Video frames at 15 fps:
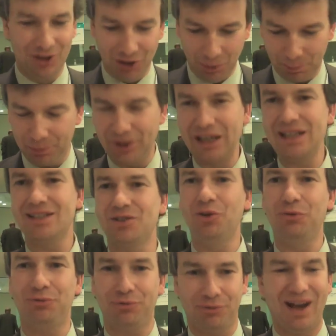a piece
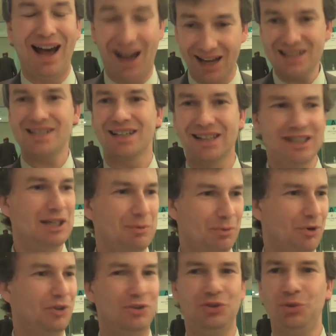of ice
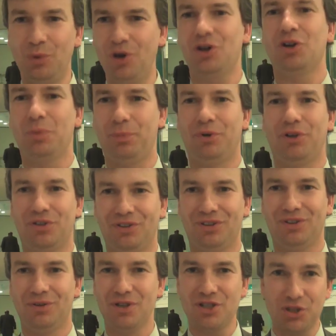anymore to walk upon,
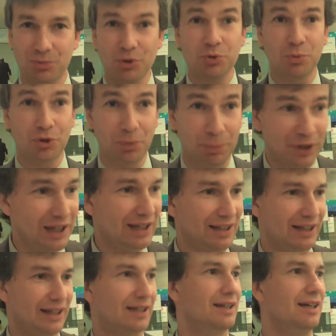which is much more appealing.